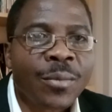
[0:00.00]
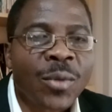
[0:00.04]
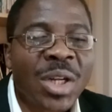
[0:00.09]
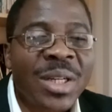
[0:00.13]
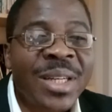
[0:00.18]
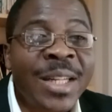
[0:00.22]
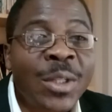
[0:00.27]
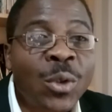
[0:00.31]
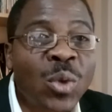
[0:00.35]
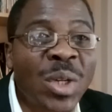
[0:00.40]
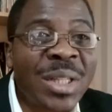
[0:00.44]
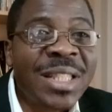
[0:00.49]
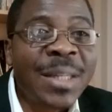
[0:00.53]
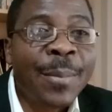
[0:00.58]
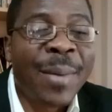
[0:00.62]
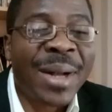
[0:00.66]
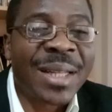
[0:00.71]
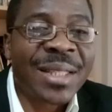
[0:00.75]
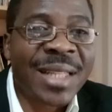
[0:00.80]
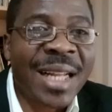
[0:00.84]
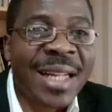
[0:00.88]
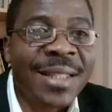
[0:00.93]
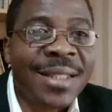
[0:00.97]
The
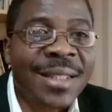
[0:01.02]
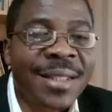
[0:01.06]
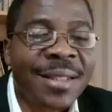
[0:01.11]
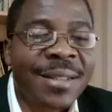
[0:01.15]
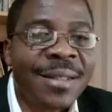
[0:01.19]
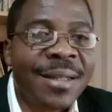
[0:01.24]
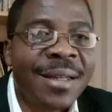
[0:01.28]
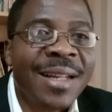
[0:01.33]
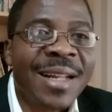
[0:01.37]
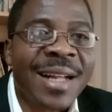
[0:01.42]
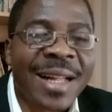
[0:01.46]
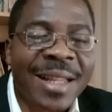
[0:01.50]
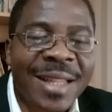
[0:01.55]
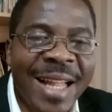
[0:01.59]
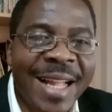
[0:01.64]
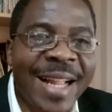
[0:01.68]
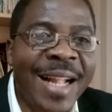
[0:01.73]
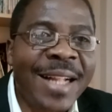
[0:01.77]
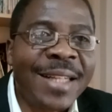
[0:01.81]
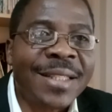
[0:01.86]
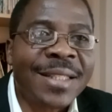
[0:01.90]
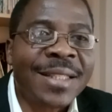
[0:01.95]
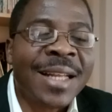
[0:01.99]
20%
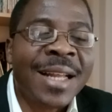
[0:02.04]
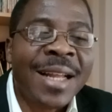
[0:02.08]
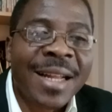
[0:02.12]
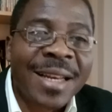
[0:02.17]
clients